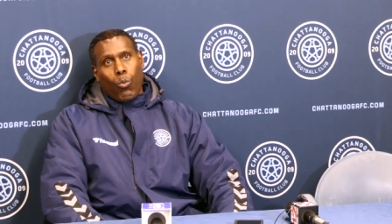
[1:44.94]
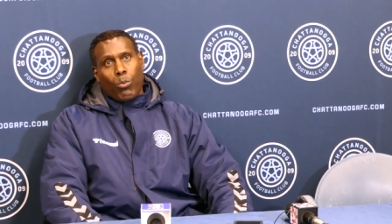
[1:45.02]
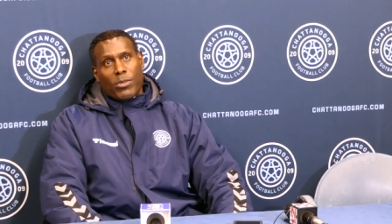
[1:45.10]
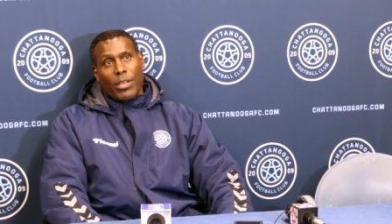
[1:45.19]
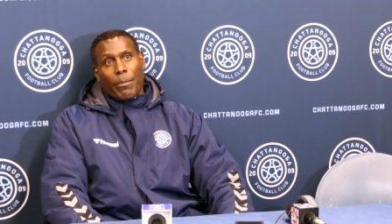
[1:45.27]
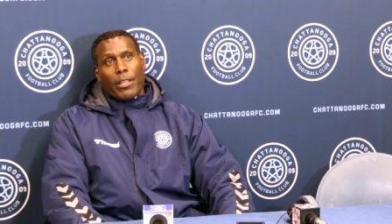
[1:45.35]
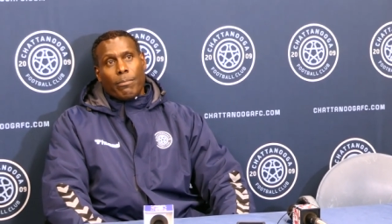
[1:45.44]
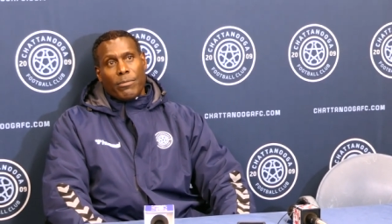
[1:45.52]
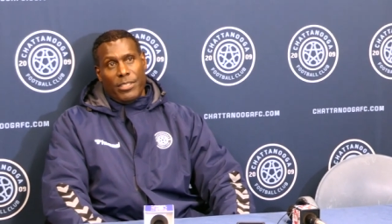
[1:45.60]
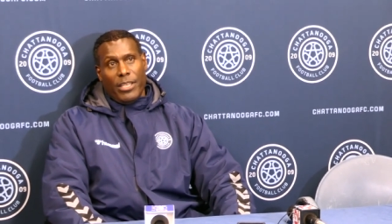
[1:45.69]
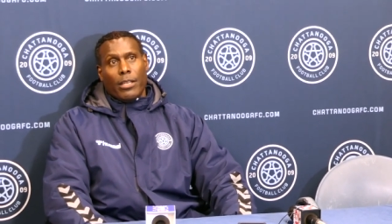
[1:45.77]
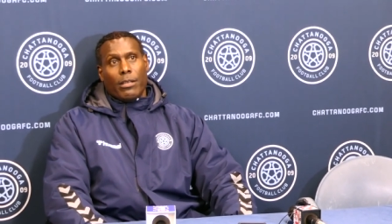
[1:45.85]
some of
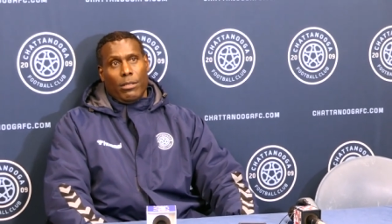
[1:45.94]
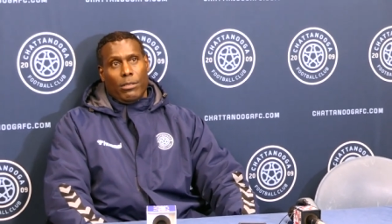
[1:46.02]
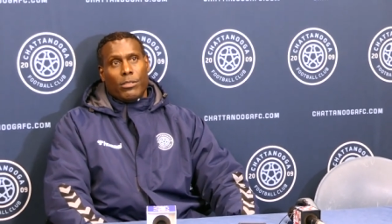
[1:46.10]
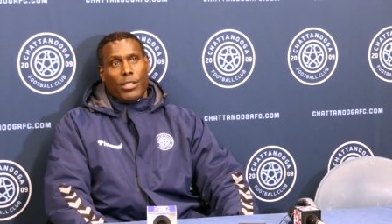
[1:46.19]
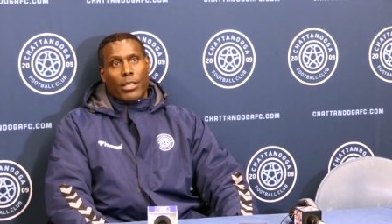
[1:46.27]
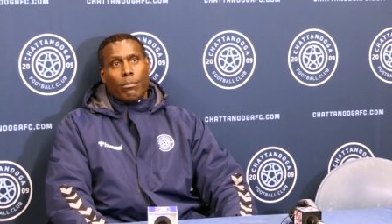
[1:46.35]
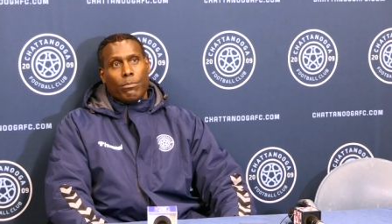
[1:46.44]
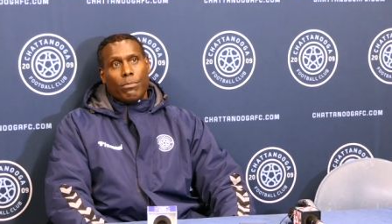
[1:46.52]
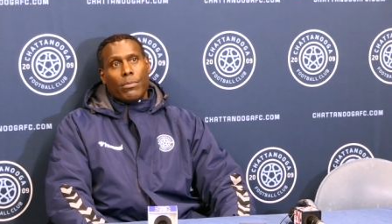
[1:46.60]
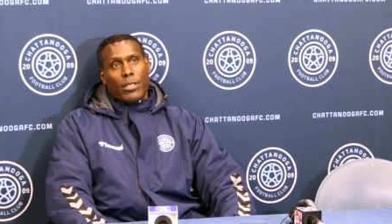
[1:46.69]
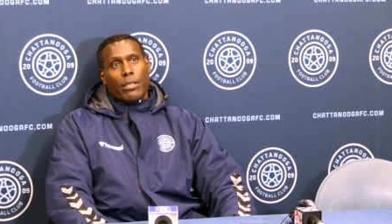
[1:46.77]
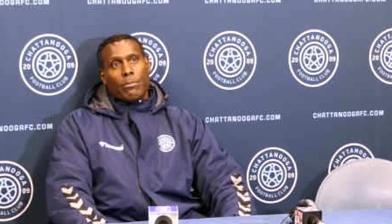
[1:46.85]
them did
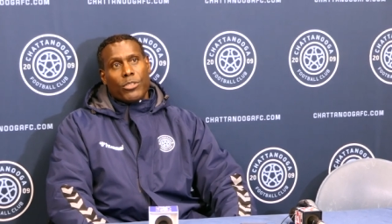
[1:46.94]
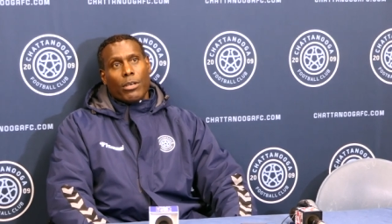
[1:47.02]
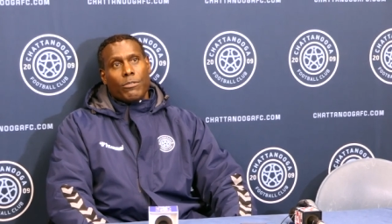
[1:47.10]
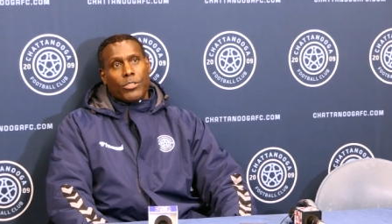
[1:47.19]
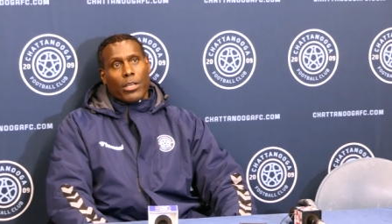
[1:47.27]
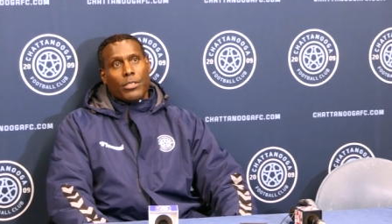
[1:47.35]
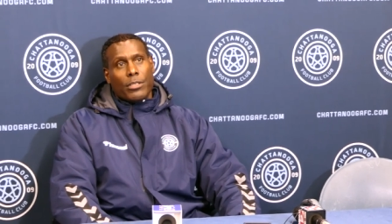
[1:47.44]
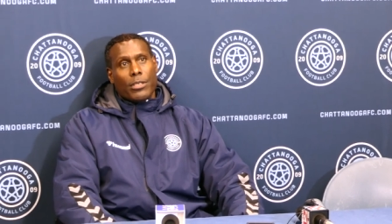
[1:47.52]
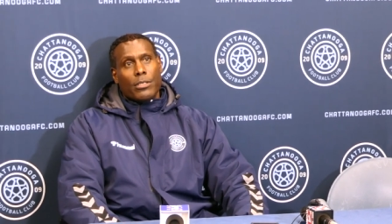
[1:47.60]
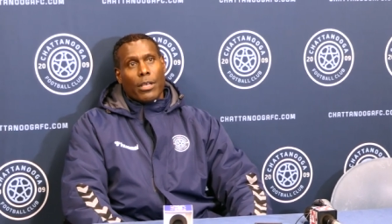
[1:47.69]
themselves justice.